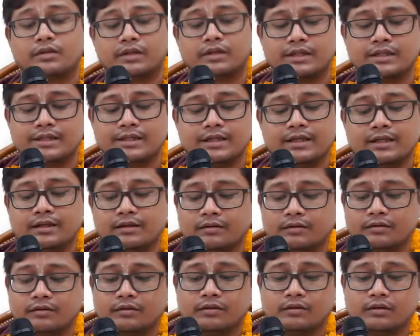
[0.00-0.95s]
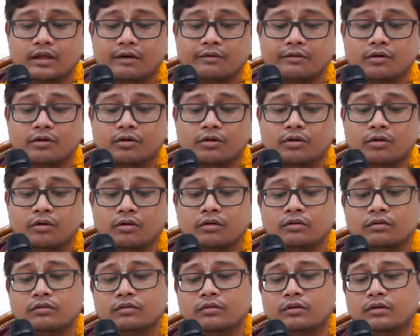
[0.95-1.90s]
You can see our
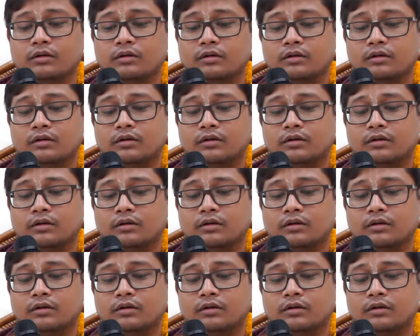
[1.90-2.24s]
whole